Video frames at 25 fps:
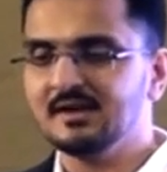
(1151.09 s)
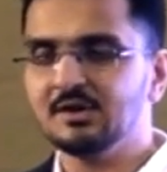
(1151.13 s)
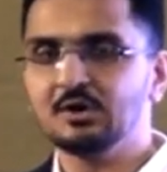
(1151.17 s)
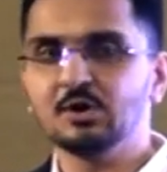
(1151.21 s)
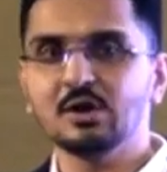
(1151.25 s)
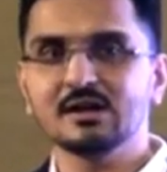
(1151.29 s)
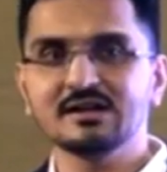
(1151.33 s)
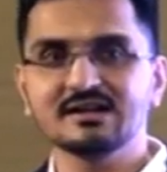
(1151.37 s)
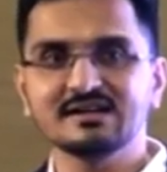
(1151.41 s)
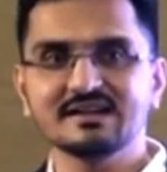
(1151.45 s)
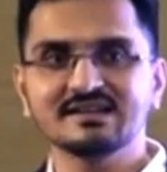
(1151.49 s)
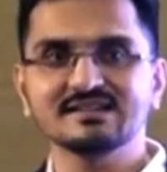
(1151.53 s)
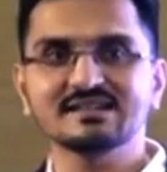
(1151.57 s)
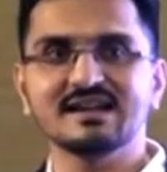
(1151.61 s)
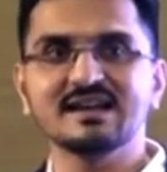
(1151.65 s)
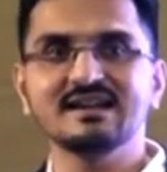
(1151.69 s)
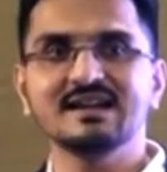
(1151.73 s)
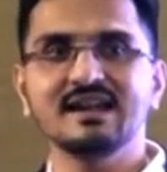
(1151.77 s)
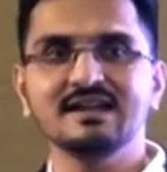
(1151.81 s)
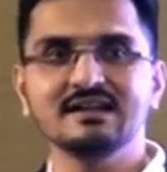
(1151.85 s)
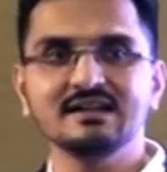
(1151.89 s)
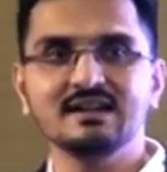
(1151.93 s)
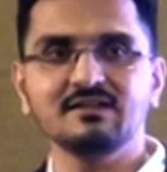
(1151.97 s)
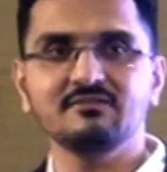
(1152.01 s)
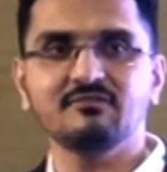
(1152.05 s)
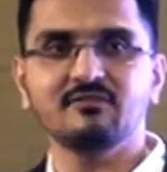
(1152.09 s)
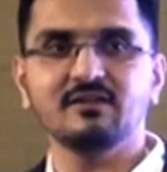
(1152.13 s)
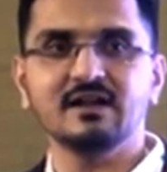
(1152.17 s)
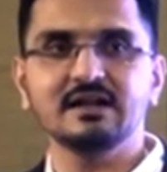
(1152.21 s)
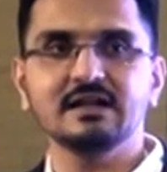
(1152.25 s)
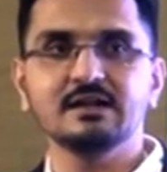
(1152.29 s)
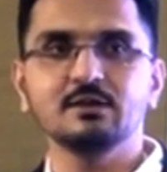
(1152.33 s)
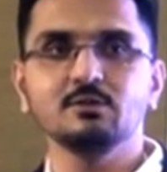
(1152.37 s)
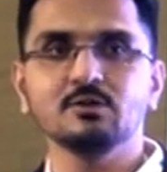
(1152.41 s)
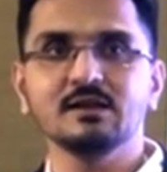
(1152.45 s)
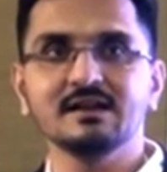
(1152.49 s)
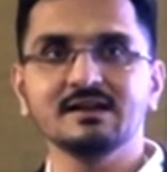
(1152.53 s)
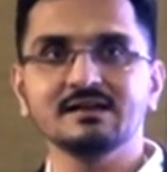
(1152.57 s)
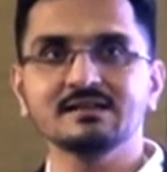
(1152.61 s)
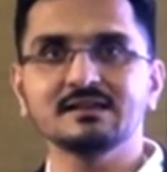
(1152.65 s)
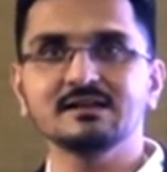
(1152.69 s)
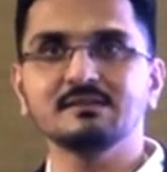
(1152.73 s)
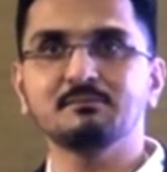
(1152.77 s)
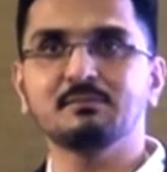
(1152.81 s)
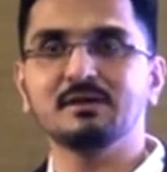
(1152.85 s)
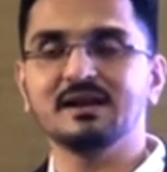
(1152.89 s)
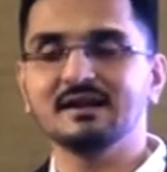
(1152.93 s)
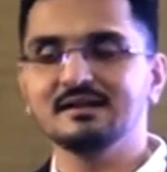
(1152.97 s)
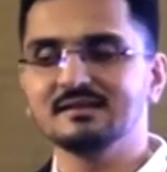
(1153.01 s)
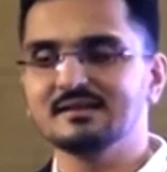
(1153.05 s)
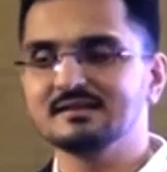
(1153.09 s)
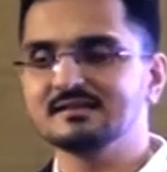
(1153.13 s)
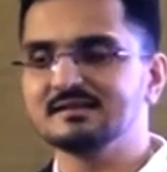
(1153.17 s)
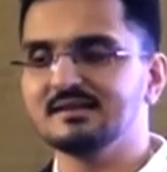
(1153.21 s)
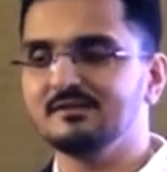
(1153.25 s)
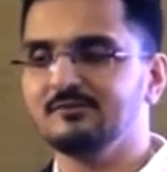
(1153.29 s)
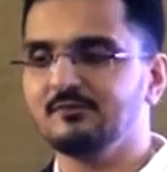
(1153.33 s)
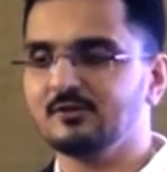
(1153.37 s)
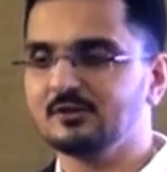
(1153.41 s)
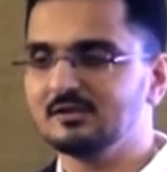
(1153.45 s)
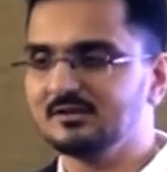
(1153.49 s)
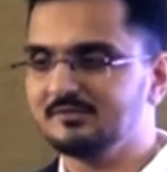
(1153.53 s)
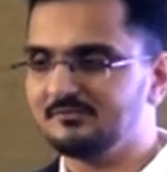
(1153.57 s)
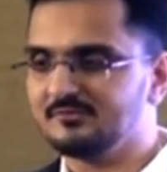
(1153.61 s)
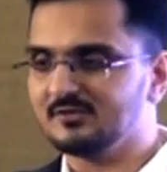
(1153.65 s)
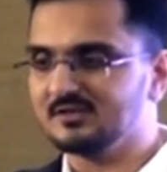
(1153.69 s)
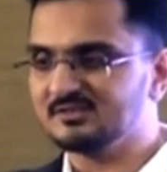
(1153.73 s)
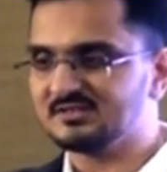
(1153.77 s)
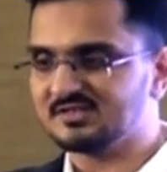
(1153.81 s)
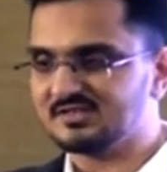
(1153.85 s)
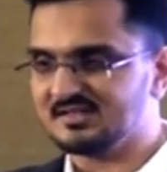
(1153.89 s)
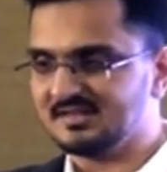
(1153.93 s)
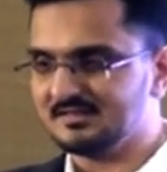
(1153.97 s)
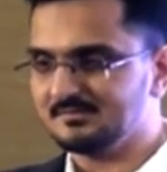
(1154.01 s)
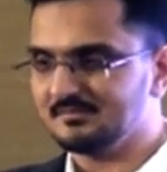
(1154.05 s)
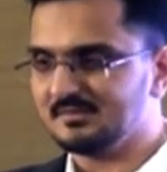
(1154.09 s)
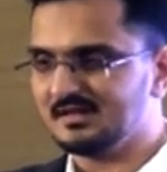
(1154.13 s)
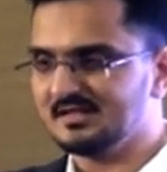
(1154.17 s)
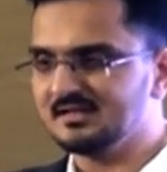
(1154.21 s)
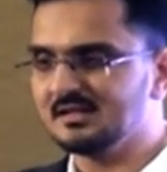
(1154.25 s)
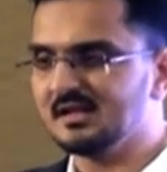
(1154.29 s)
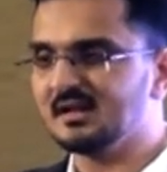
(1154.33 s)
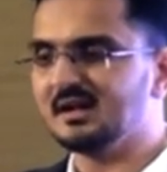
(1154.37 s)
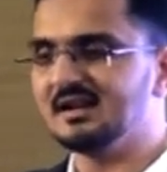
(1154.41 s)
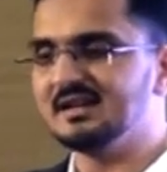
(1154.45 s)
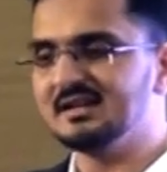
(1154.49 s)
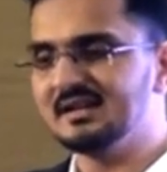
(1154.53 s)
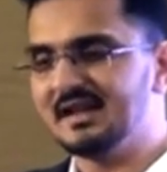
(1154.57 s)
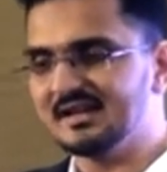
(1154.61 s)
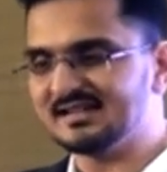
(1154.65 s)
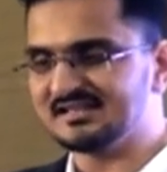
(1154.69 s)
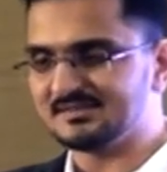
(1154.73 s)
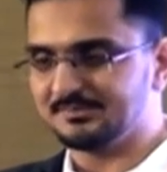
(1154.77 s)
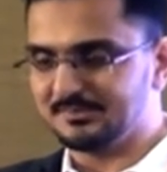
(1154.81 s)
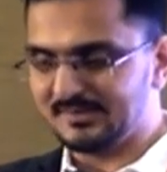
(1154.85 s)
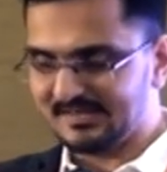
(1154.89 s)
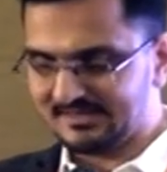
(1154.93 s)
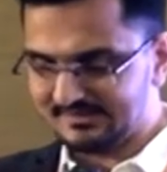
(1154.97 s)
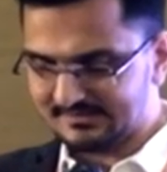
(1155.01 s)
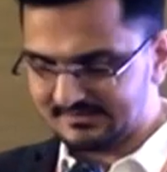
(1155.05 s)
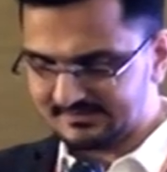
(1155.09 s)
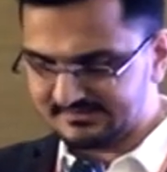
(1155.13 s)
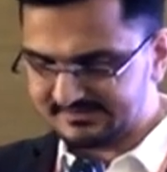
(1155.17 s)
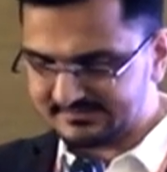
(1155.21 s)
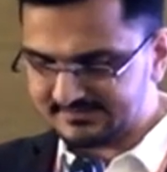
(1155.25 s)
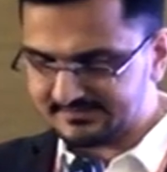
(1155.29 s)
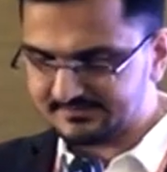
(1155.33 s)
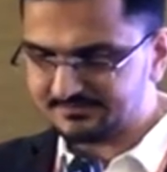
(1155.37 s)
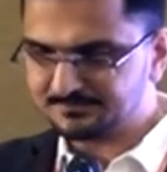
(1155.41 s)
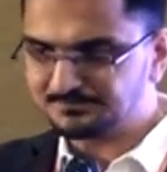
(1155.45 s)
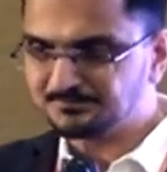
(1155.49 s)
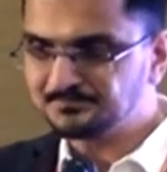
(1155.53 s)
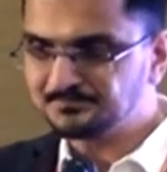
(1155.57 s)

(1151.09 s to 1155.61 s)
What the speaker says: or it is identified during the pregnancy for the first time in the index pregnancy.